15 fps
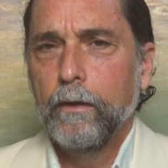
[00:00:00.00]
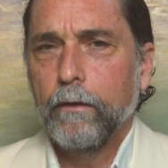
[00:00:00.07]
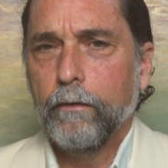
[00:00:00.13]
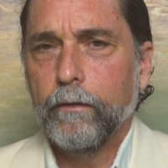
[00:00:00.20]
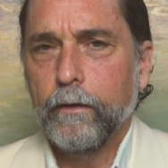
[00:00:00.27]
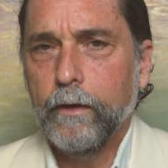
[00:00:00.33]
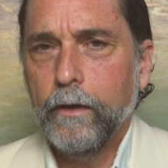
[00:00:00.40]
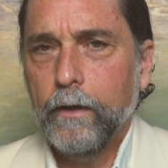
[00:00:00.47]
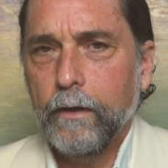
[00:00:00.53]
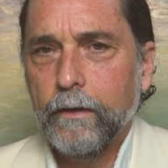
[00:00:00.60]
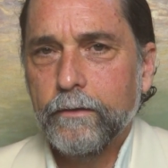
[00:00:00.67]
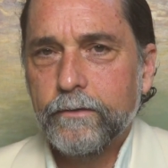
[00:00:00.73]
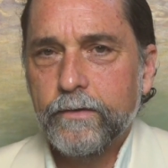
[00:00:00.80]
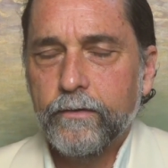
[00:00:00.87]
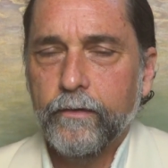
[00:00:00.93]
Think
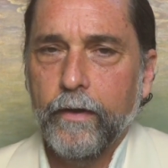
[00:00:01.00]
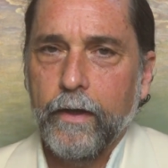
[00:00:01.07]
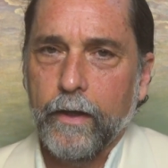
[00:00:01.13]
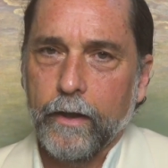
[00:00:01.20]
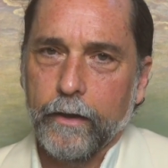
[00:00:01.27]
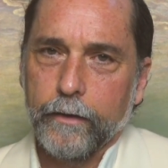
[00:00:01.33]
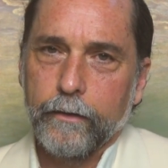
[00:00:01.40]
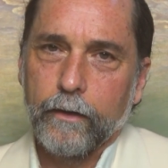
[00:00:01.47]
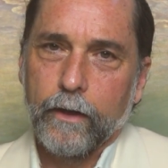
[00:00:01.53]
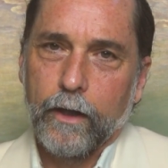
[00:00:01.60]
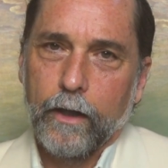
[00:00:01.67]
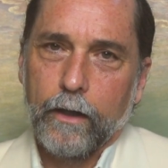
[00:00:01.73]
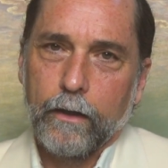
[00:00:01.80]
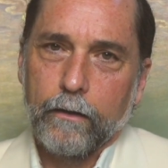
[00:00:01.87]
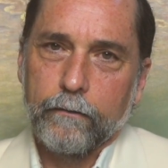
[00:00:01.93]
instead
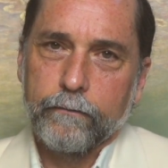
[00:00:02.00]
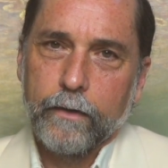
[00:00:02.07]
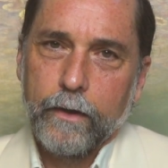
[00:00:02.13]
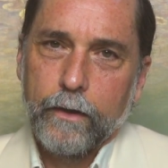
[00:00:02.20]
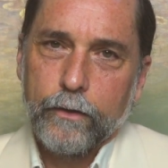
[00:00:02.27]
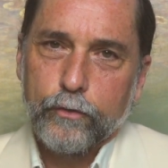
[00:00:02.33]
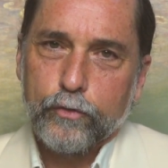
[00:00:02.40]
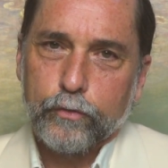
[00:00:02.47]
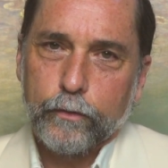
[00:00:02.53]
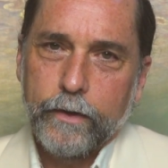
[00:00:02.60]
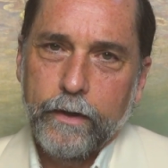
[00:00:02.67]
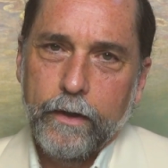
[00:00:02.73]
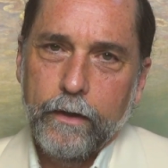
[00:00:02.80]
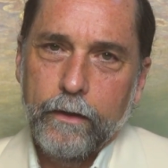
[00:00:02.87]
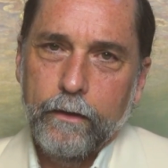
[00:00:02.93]
of
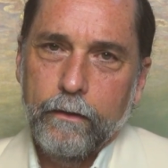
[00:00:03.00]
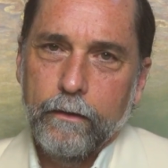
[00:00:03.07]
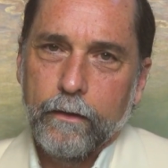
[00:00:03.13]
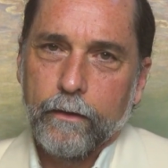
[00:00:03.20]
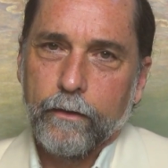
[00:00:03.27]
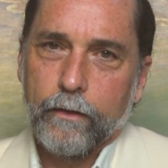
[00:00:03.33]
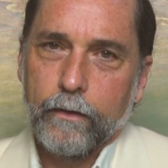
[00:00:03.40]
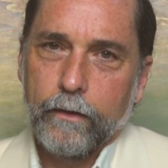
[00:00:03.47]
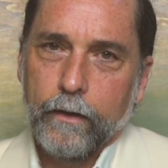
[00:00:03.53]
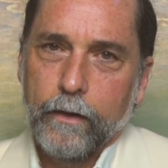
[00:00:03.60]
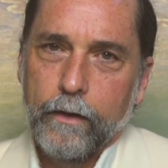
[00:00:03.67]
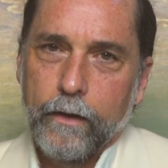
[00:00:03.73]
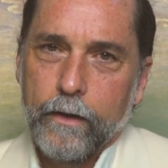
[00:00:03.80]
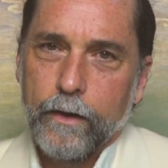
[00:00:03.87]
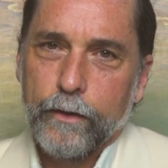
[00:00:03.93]
treating
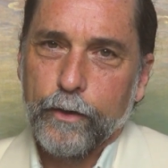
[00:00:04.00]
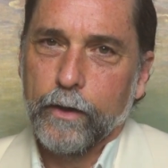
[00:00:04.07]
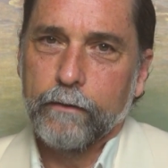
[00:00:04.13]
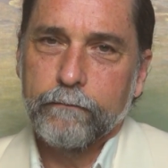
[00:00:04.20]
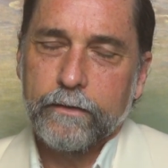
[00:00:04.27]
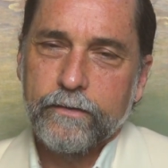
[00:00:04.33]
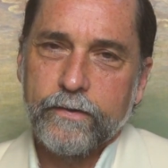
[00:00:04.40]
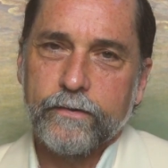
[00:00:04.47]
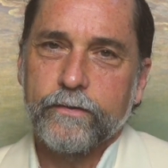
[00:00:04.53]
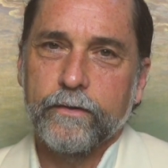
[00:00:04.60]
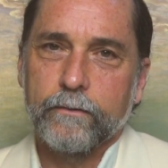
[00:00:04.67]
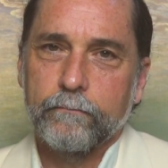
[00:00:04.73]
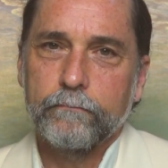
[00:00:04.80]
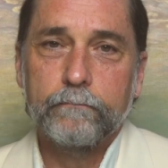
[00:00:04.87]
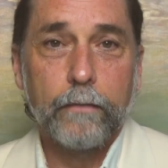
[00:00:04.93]
the nervous
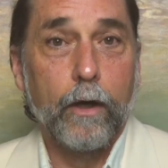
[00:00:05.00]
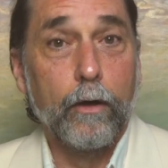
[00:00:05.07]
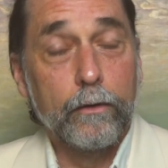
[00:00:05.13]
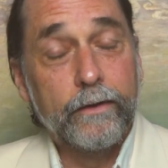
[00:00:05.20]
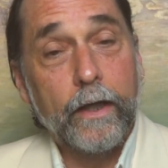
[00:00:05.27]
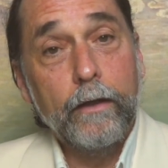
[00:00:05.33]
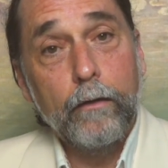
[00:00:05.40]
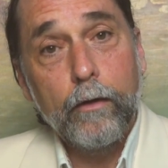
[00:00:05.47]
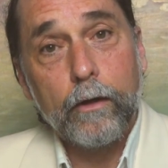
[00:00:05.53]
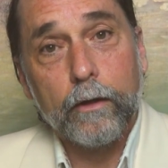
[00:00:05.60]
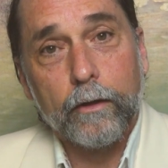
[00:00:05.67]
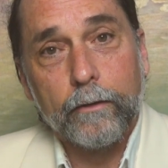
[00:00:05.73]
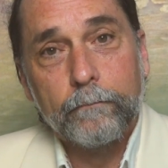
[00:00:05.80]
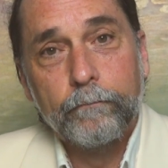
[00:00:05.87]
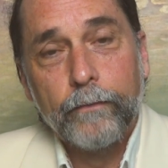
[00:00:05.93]
system all day
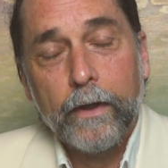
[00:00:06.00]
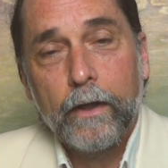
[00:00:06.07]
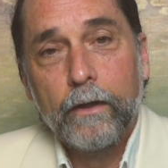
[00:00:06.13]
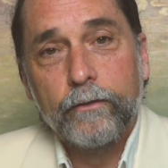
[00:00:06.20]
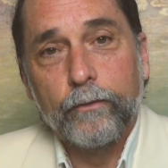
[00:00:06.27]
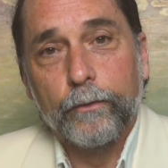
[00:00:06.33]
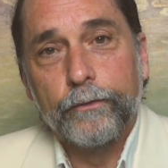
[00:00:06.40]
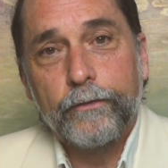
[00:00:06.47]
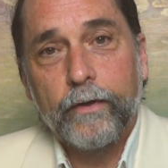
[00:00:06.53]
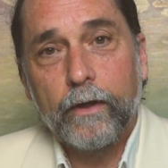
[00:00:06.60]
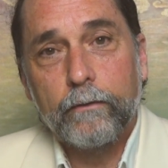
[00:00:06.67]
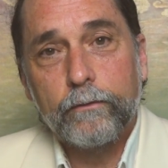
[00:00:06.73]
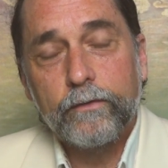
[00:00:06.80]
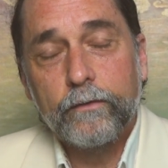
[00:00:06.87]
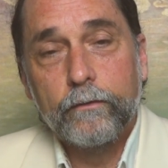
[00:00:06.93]
long. So
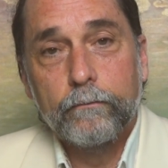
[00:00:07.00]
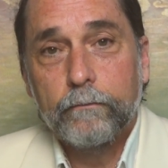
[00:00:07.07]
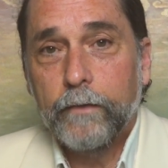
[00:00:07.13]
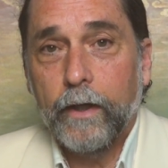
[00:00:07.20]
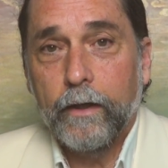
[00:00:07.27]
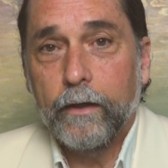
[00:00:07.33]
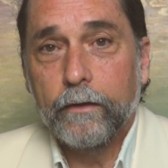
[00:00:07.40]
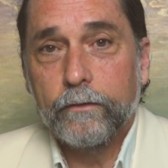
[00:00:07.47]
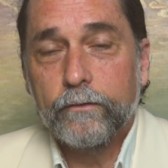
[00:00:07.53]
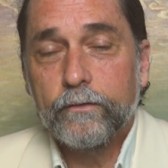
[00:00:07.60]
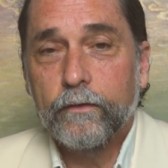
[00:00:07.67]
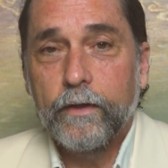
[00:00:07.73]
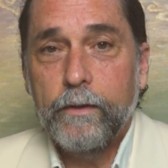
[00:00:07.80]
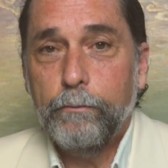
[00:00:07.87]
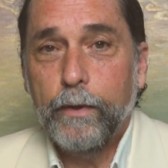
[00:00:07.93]
instead of taking
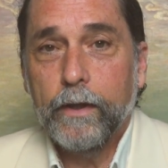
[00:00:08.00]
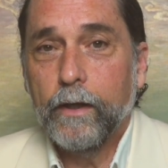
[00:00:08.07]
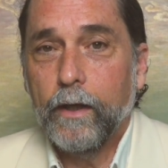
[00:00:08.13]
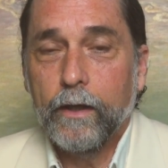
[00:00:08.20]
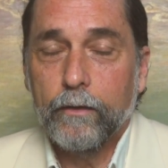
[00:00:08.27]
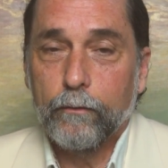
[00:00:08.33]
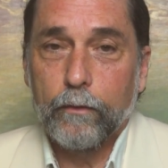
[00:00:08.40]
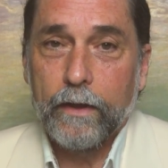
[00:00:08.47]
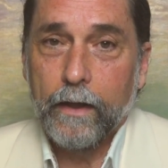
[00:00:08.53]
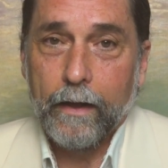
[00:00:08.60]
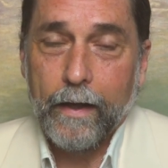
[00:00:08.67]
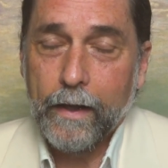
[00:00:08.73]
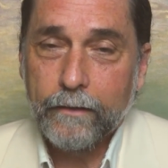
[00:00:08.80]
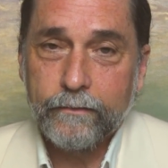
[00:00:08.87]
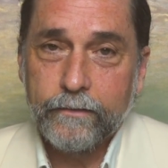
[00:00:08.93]
sleeping and
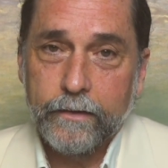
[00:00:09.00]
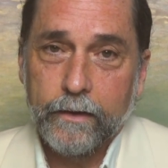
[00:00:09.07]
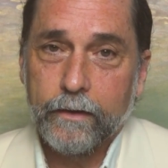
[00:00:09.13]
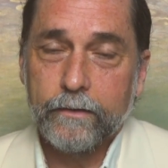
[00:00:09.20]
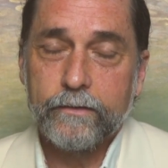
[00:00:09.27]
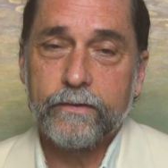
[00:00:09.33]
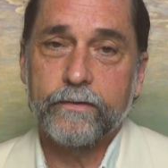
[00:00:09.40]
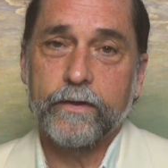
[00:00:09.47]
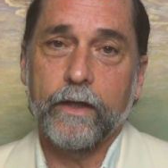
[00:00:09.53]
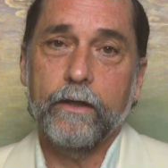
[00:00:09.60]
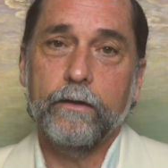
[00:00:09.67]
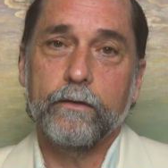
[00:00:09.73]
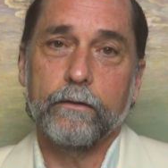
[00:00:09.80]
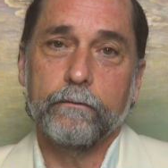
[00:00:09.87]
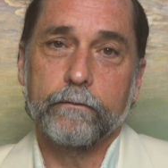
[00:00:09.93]
relaxing and
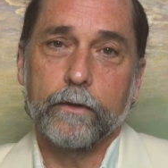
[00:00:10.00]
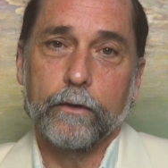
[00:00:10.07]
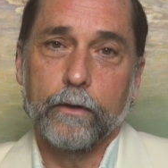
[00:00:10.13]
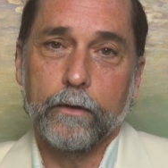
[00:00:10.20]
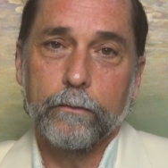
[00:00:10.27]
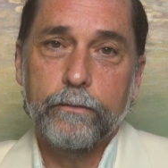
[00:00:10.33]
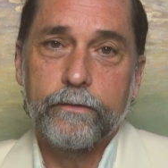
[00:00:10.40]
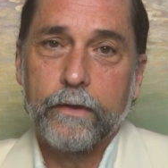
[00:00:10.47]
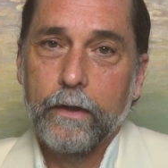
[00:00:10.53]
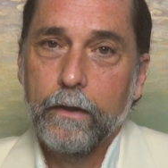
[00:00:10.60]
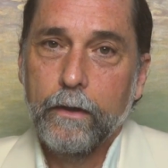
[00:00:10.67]
sedative herbs